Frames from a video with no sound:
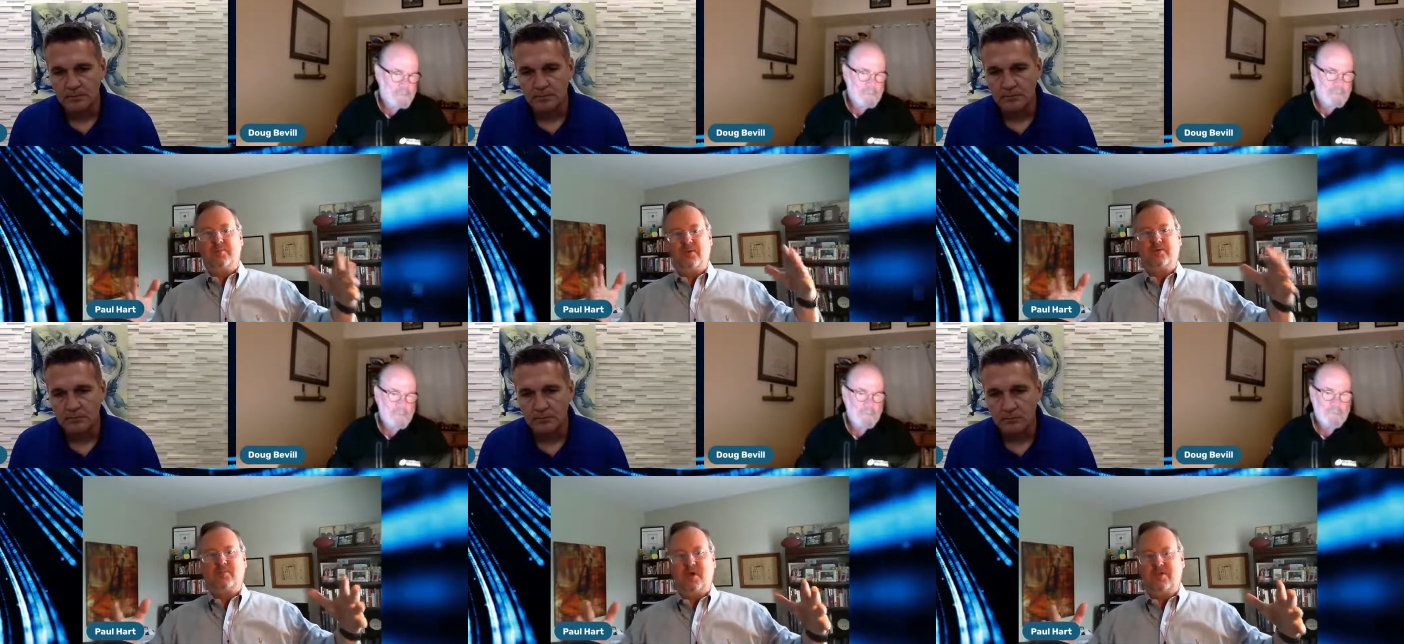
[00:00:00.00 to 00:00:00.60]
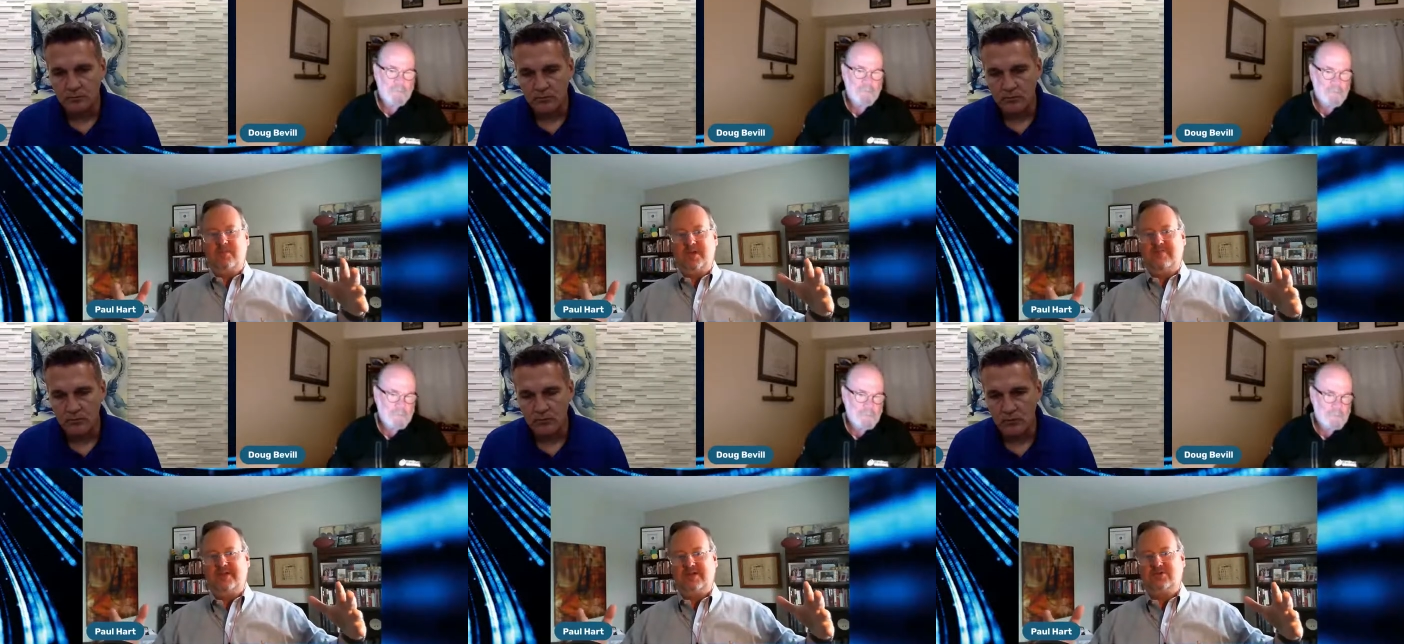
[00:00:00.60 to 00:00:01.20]
Speaker 1: a building product
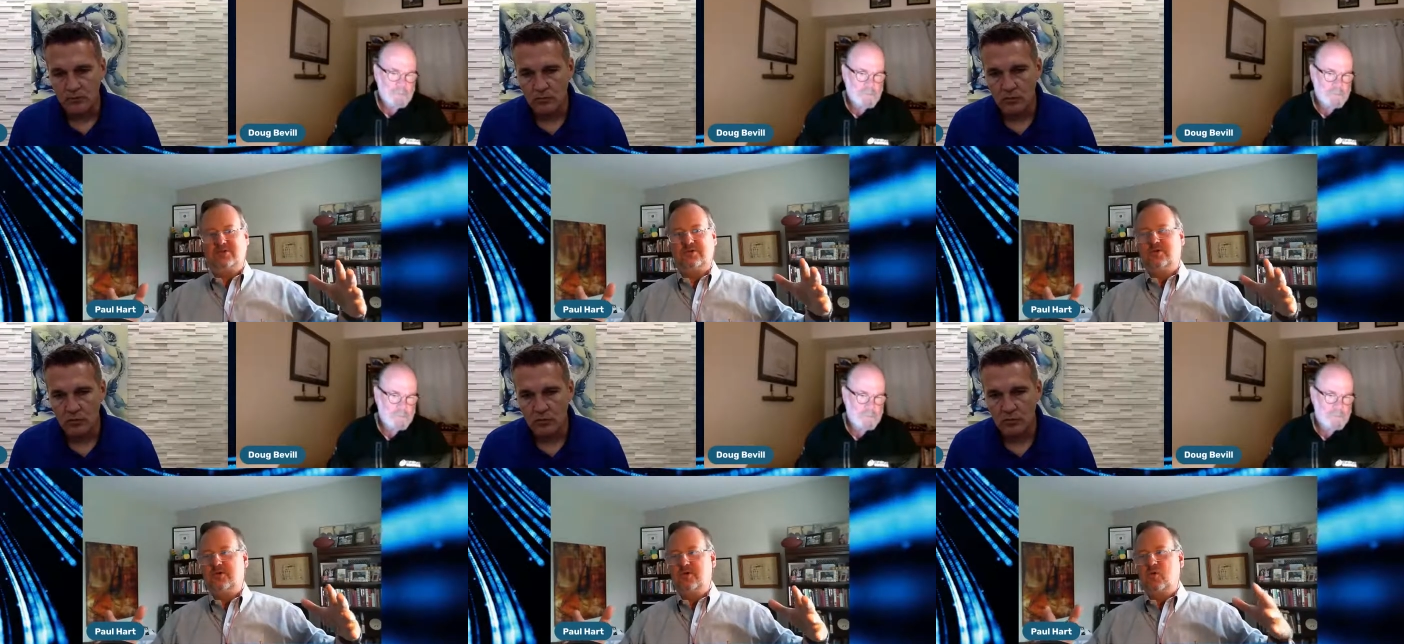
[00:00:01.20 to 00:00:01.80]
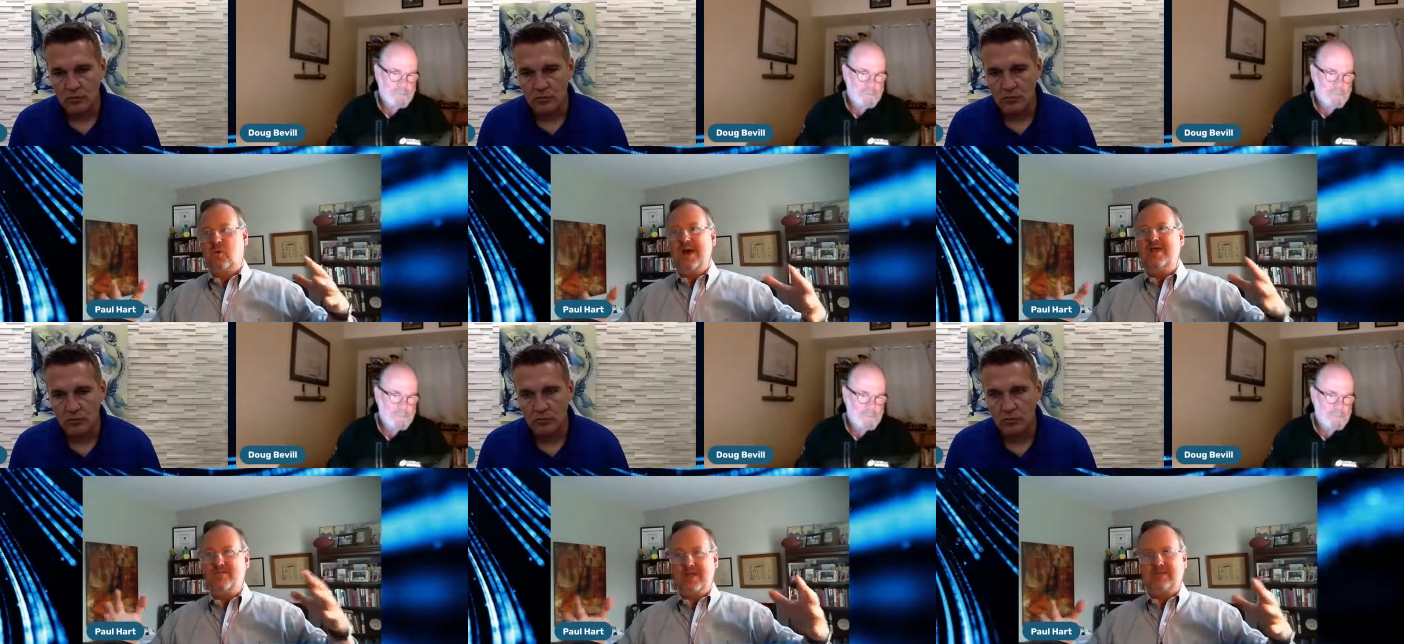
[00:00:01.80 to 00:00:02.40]
manufacturer why
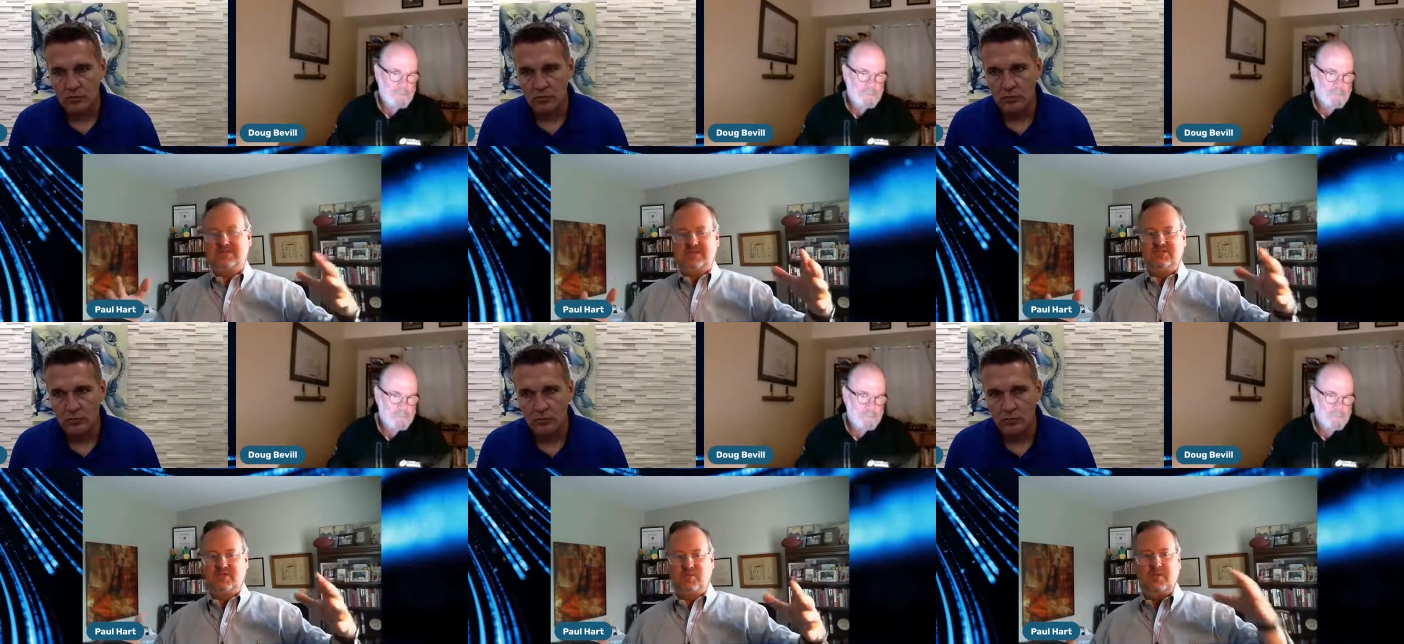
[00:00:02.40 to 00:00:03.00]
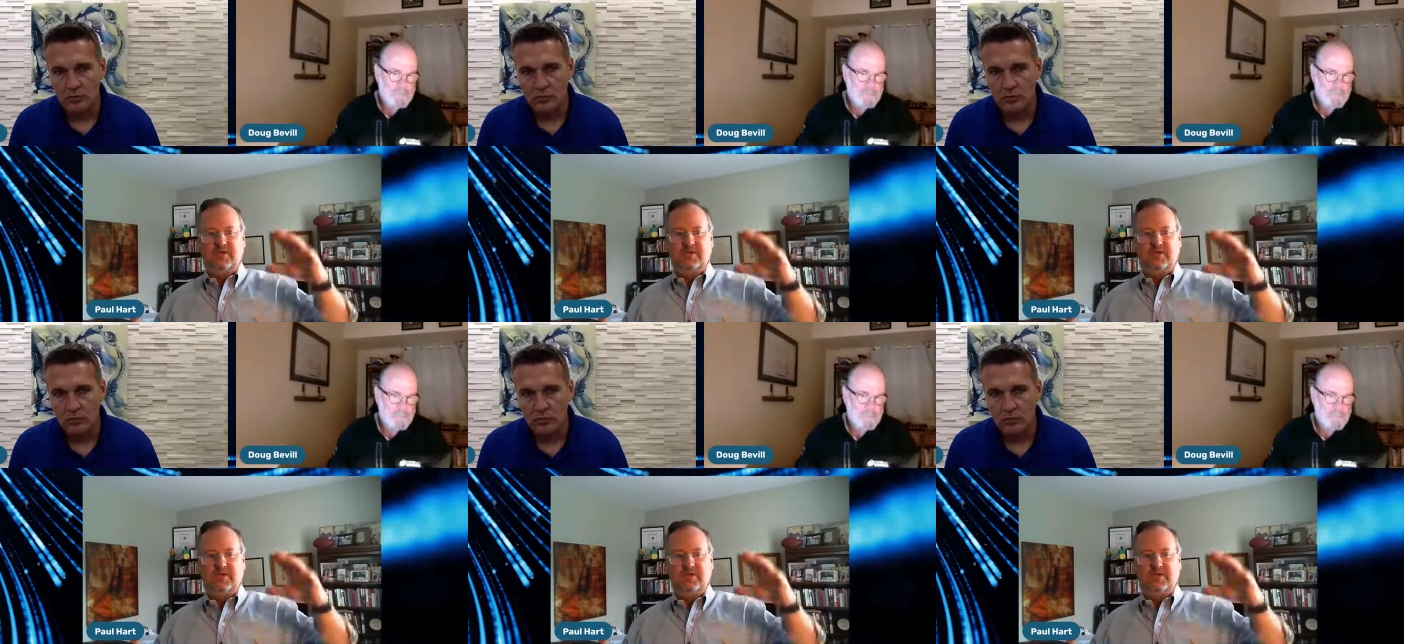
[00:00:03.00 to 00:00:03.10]
it makes sense for them.